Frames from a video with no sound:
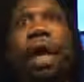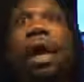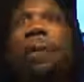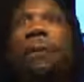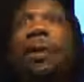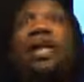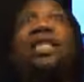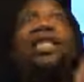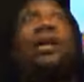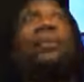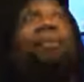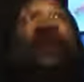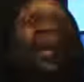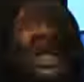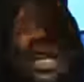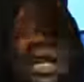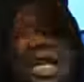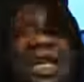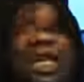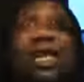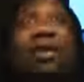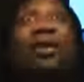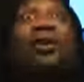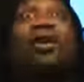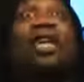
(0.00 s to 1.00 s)
But the
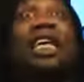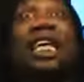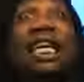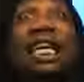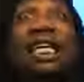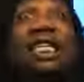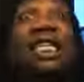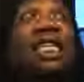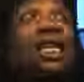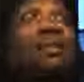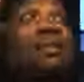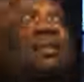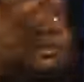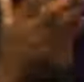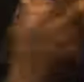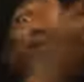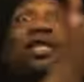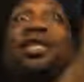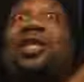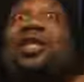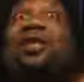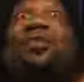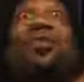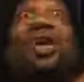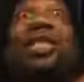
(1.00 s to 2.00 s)
political leadership of
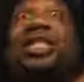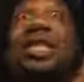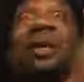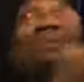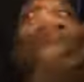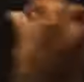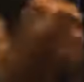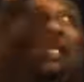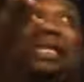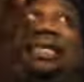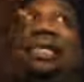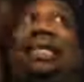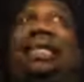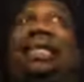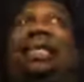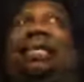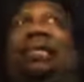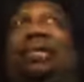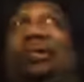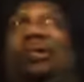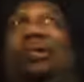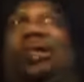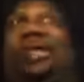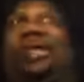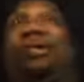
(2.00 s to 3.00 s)
the Swiss, I'm not saying the
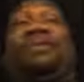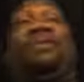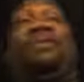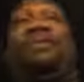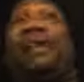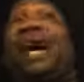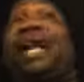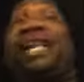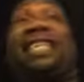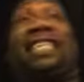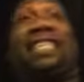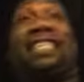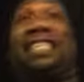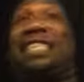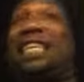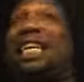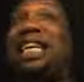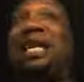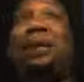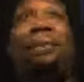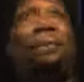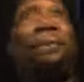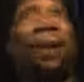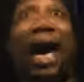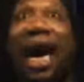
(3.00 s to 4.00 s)
Swiss politics
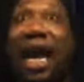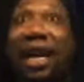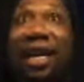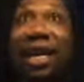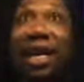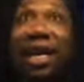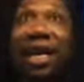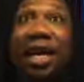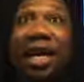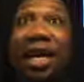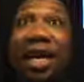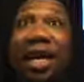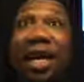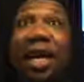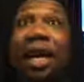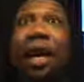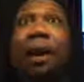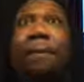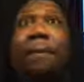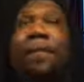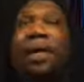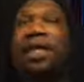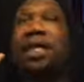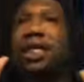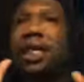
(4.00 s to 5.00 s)
any better,
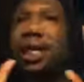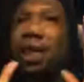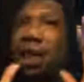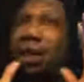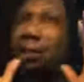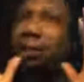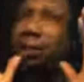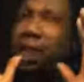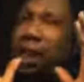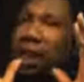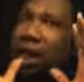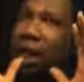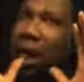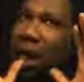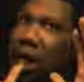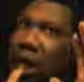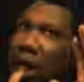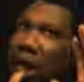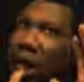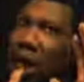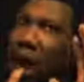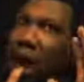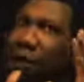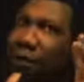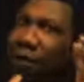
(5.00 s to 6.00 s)
but the but the
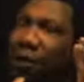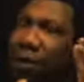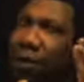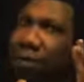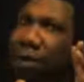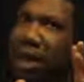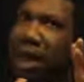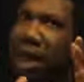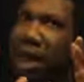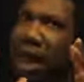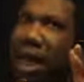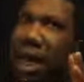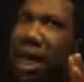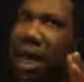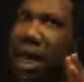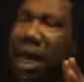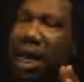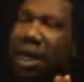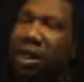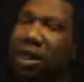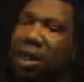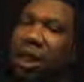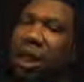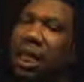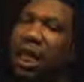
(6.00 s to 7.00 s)
government here
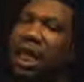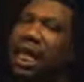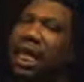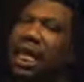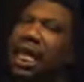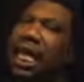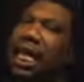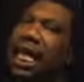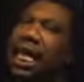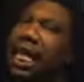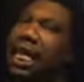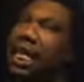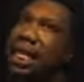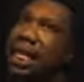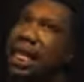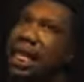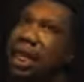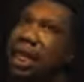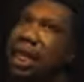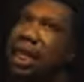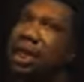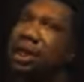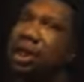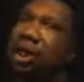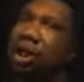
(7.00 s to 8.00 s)
is
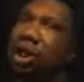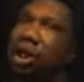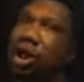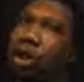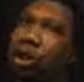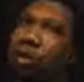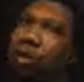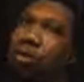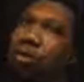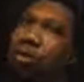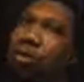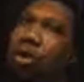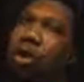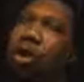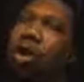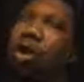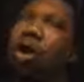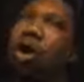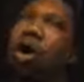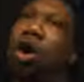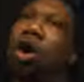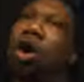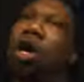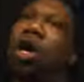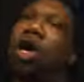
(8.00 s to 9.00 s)
lenient. It's just
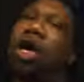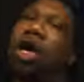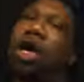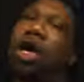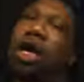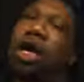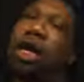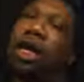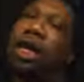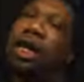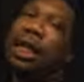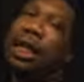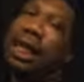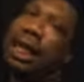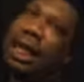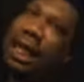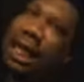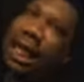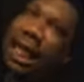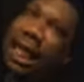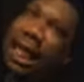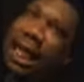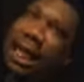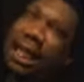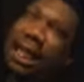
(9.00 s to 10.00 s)
more
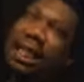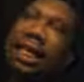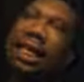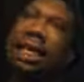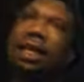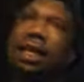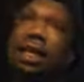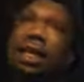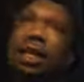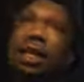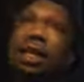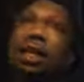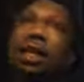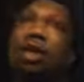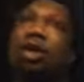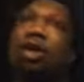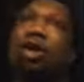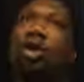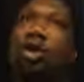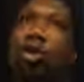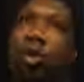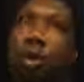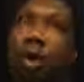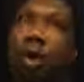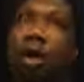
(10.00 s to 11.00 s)
lenient
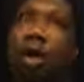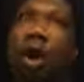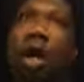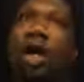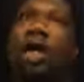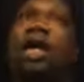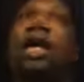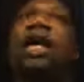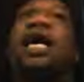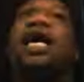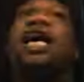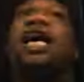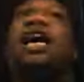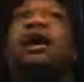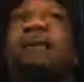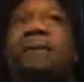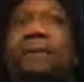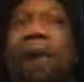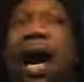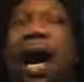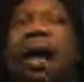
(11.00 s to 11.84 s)
toward hip